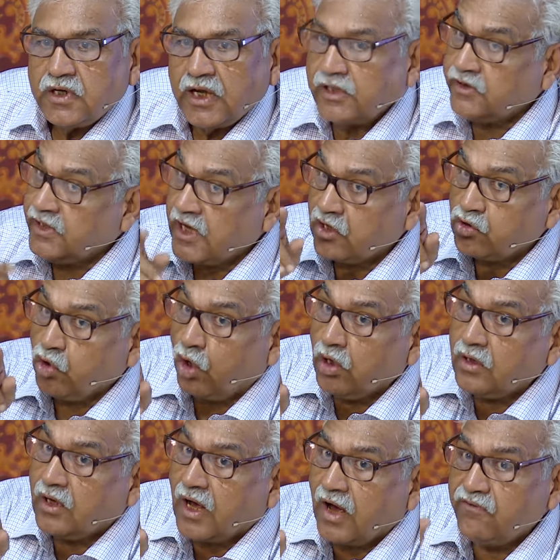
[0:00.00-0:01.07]
And they are
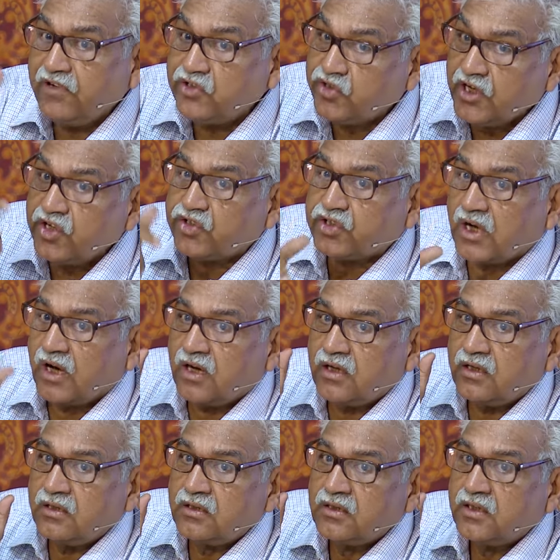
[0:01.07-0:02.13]
called avishesha
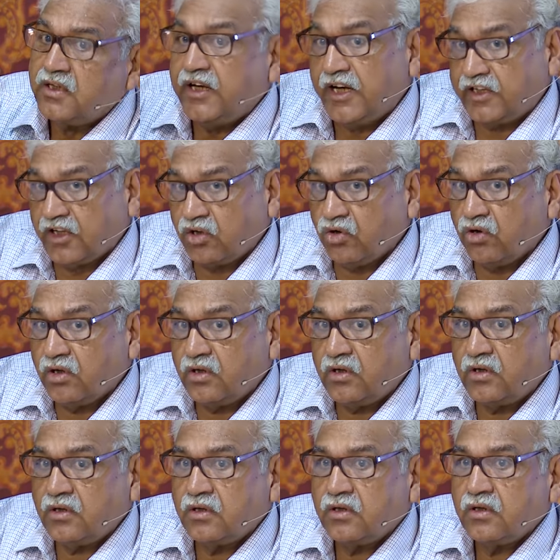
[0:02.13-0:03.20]
later
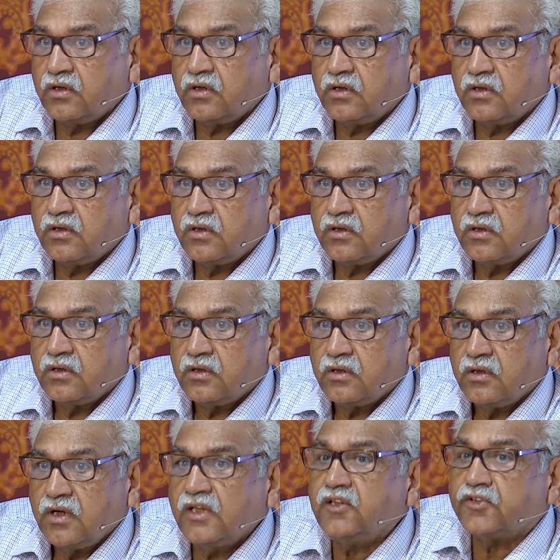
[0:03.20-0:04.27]

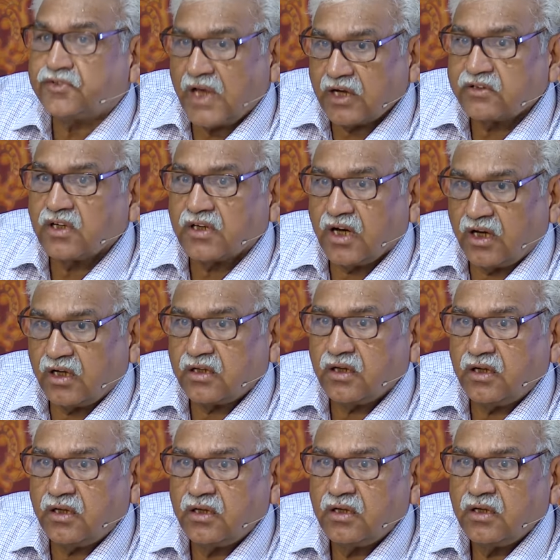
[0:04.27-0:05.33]
on in the Sankhyakarika.
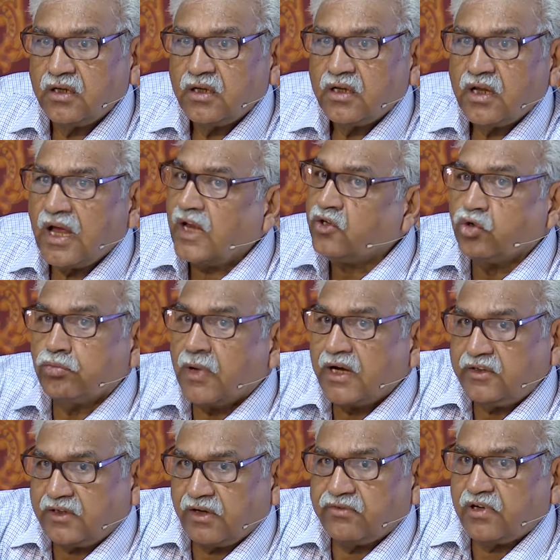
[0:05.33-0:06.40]
As you
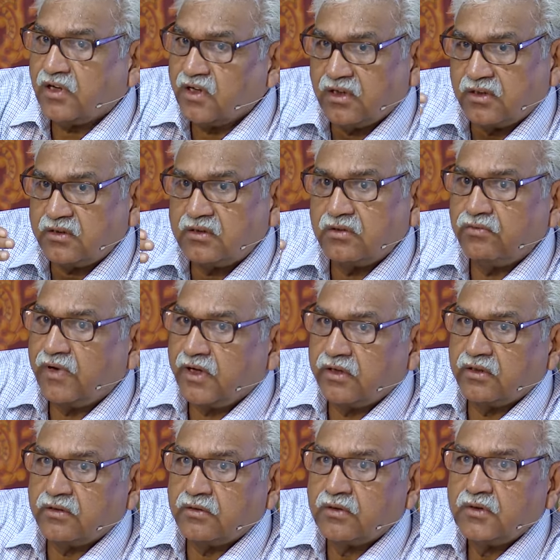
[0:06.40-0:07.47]
might have heard
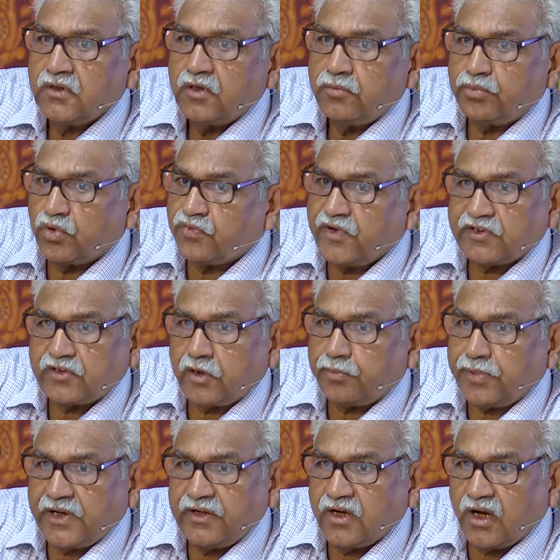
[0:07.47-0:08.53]
when Professor
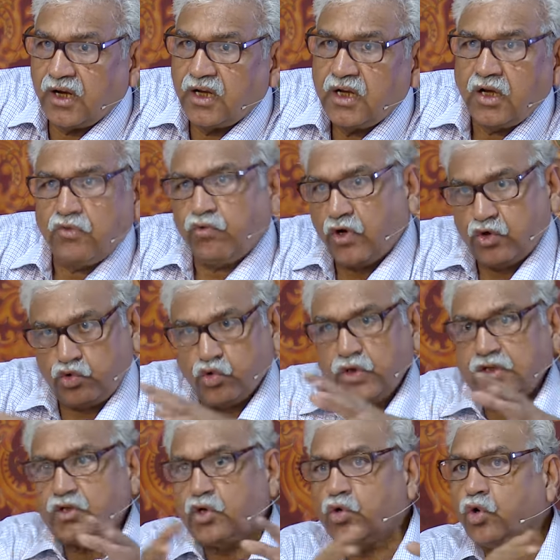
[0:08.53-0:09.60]
Pena were
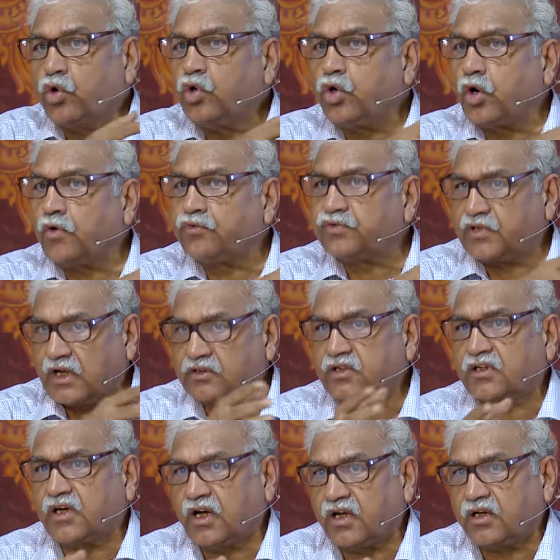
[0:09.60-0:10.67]
doing the whole of
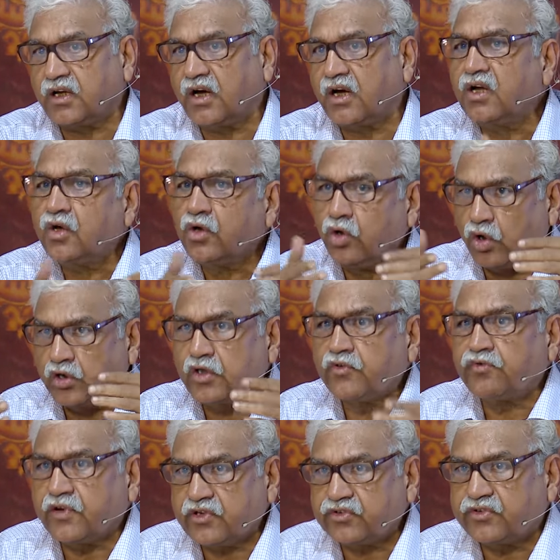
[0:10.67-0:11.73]
Sankhyakarika on the
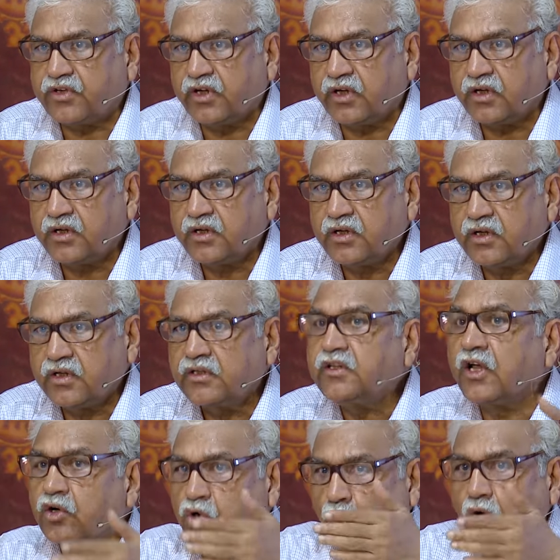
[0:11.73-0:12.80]
first day. They
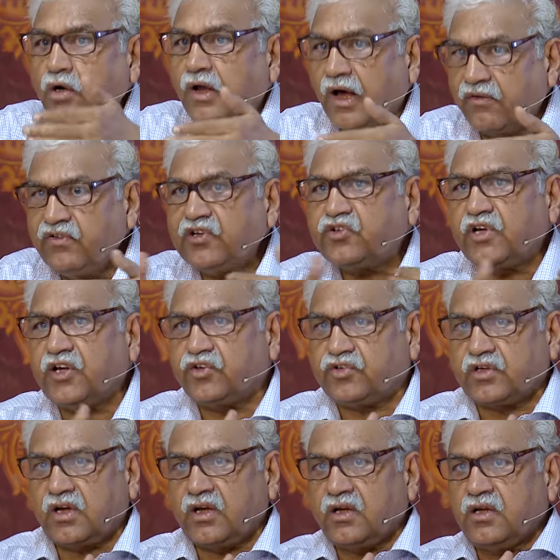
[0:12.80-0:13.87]
are called avishesha.